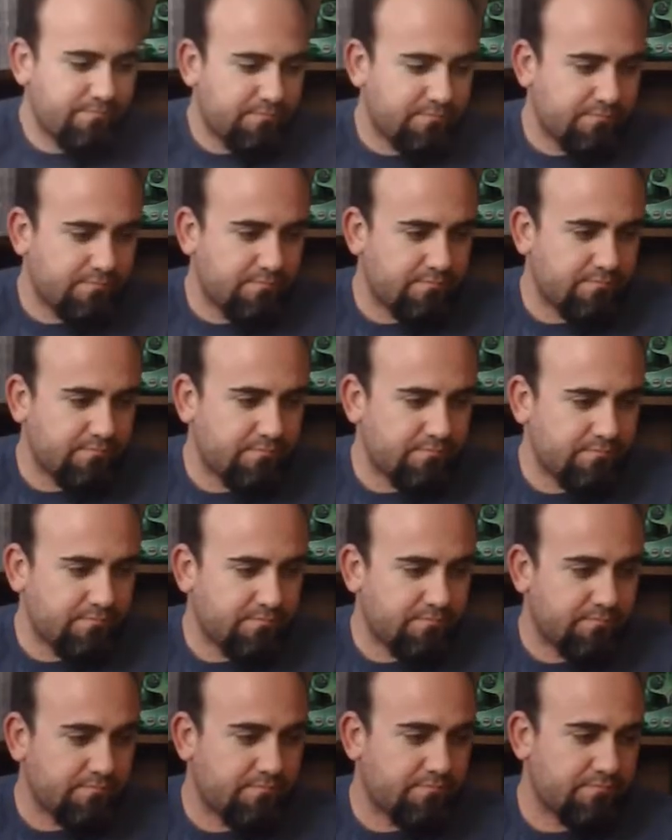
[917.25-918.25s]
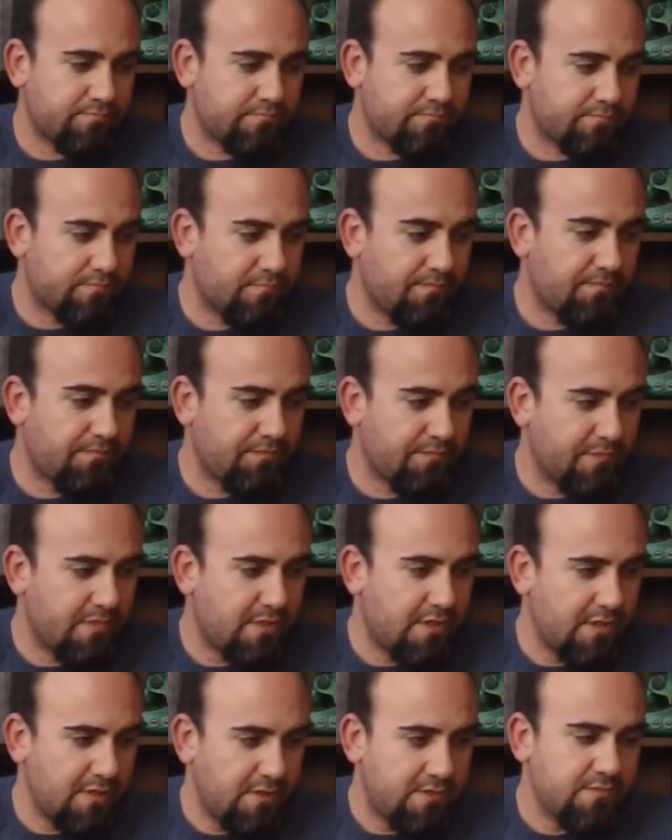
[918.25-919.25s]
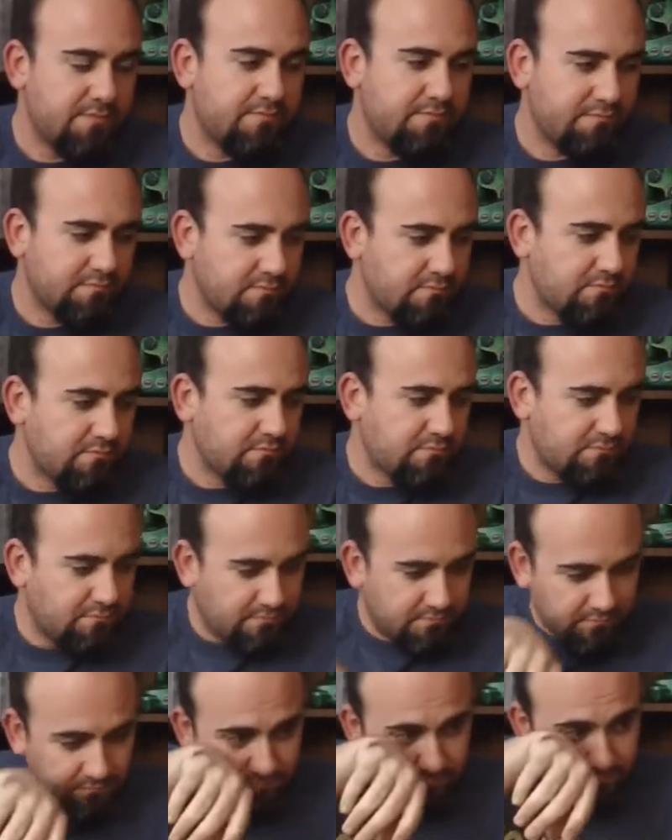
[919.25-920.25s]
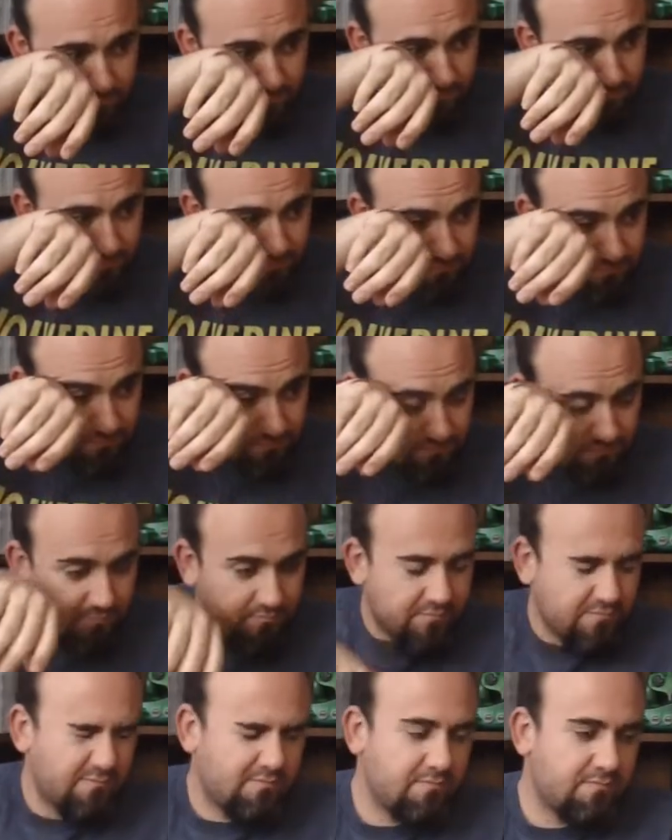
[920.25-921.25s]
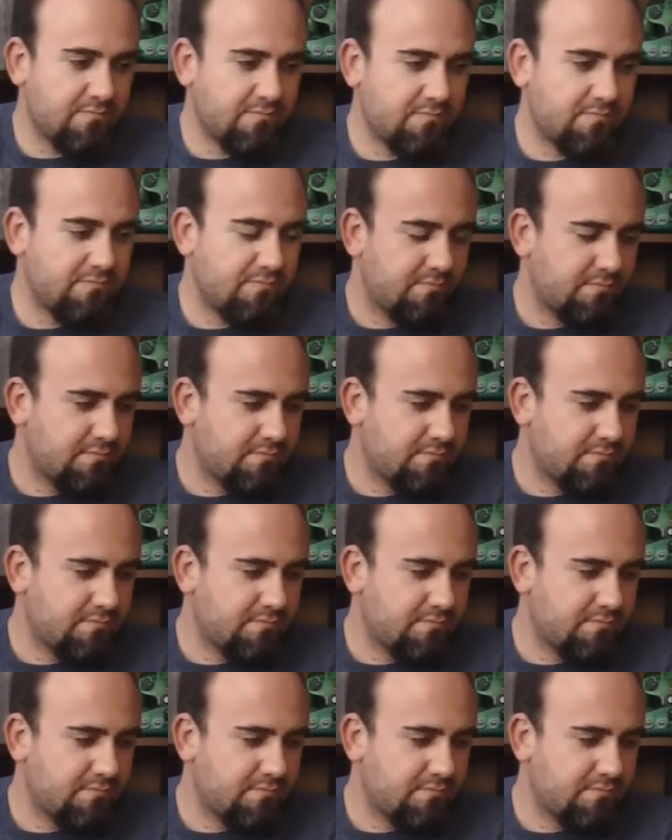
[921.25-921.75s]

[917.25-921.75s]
(not speaking)